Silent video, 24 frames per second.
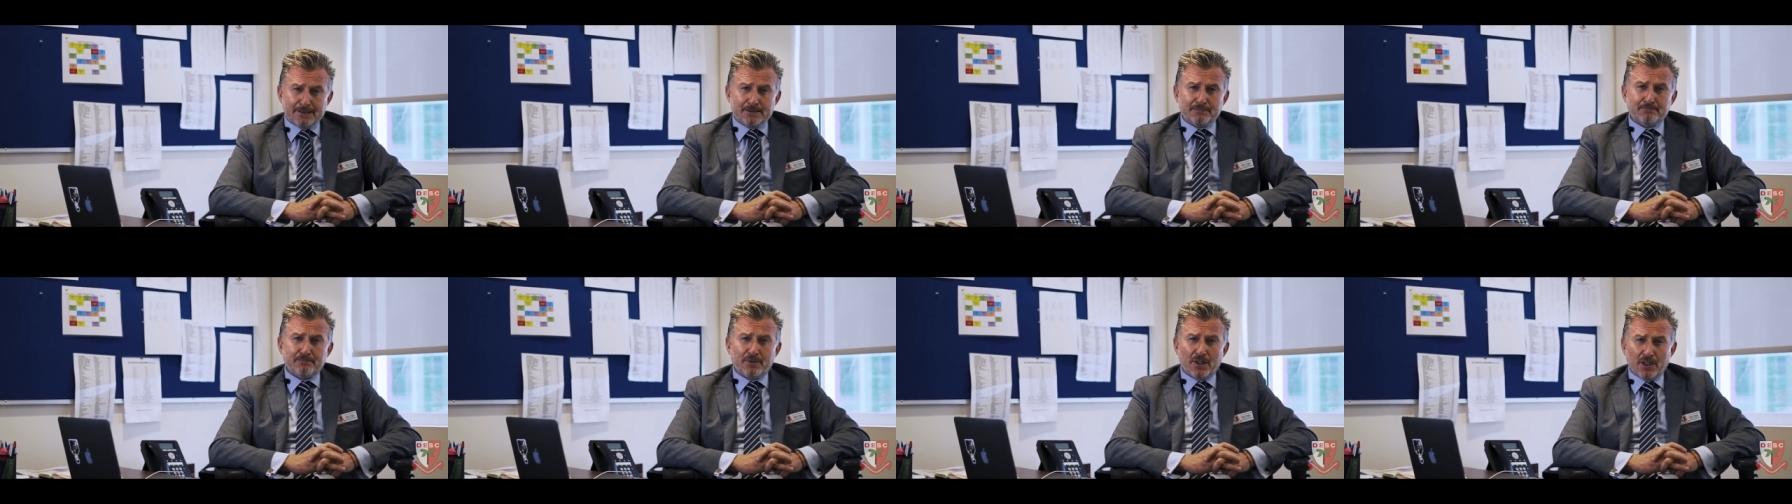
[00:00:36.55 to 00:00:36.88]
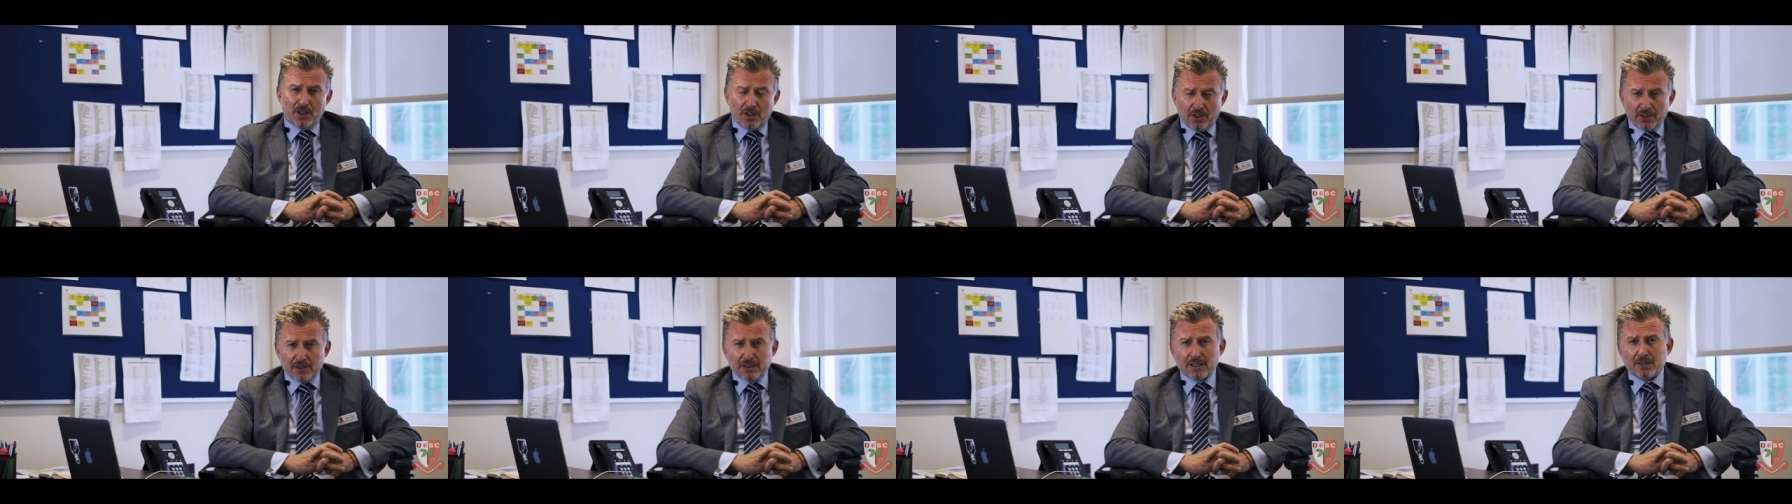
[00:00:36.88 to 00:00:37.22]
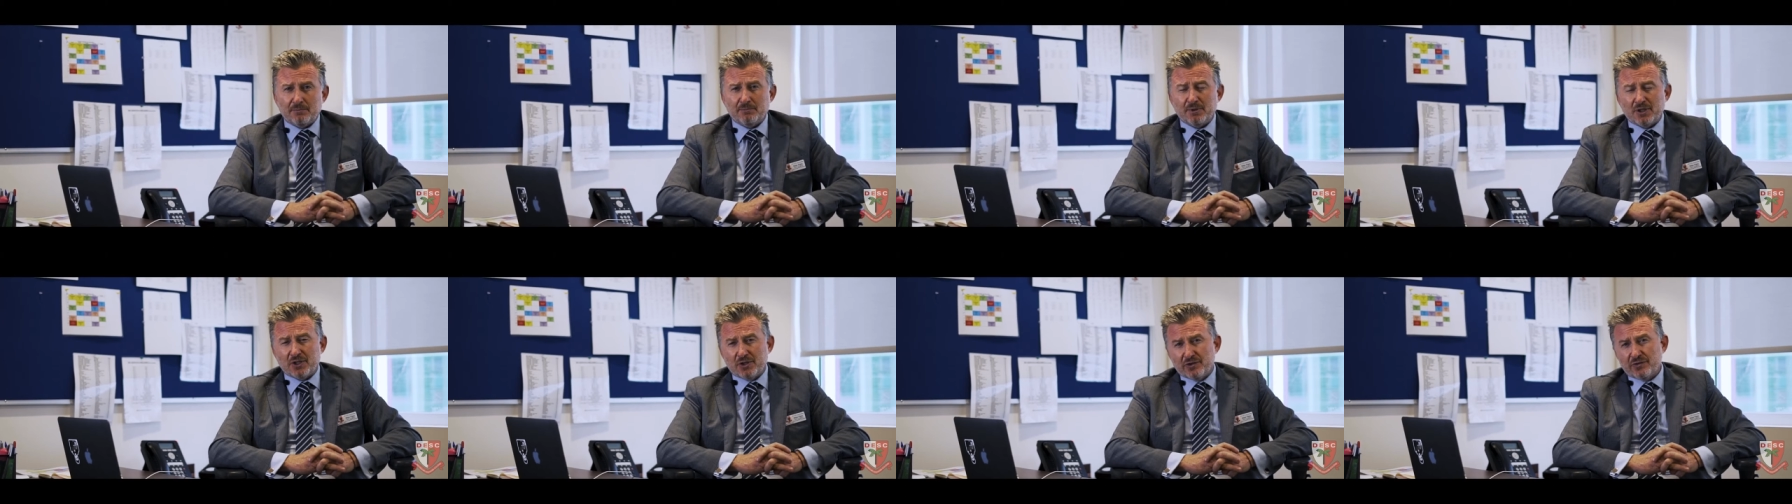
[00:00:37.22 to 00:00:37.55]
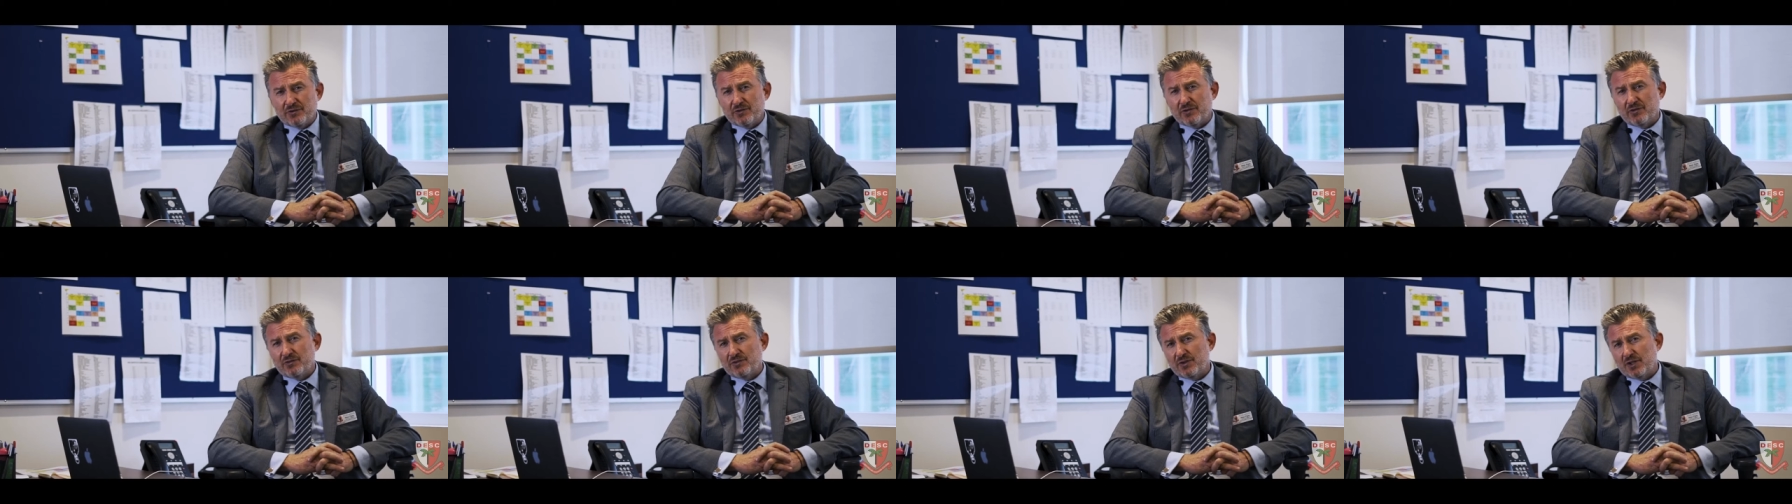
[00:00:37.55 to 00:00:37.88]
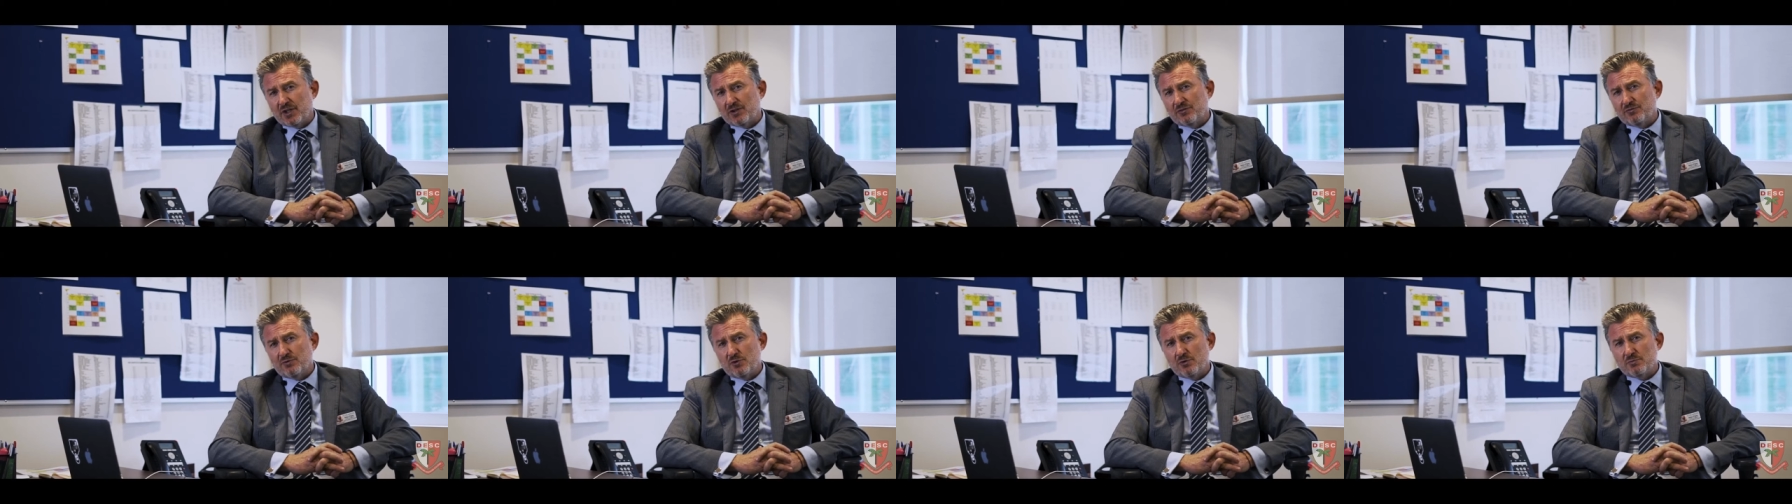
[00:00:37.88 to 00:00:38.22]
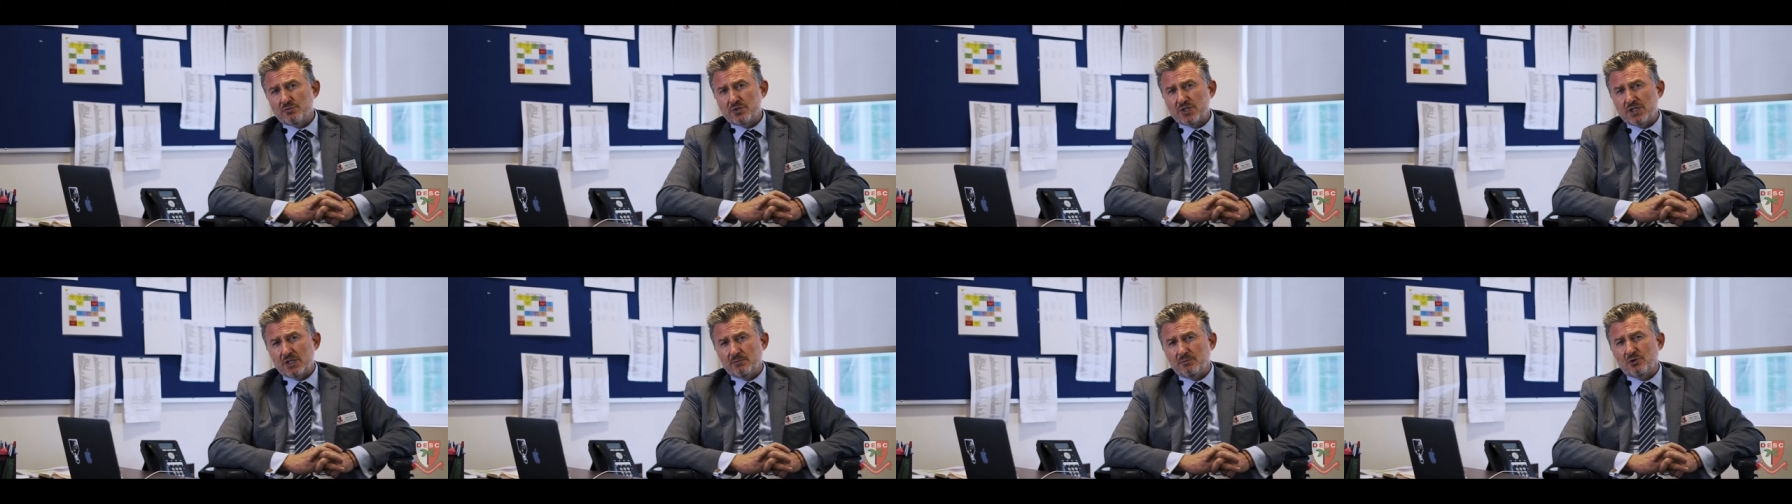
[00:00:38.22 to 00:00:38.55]
partly because the sixth form
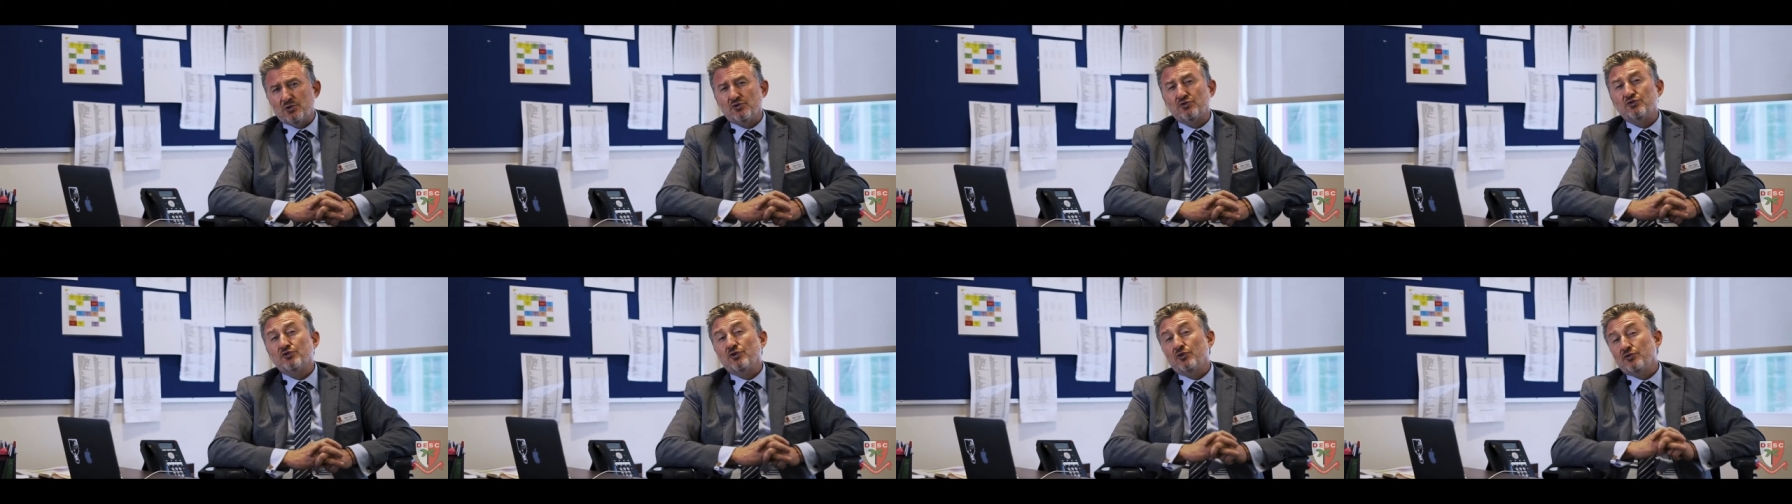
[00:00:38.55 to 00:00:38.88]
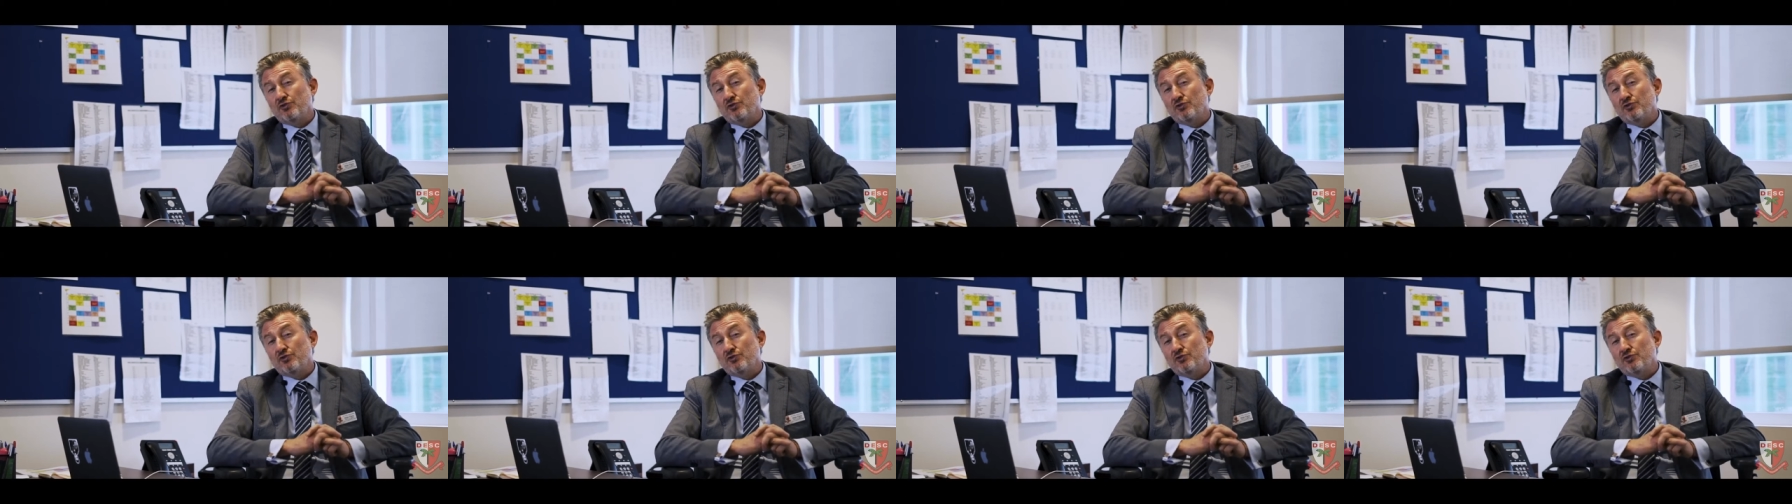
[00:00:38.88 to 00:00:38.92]
team is so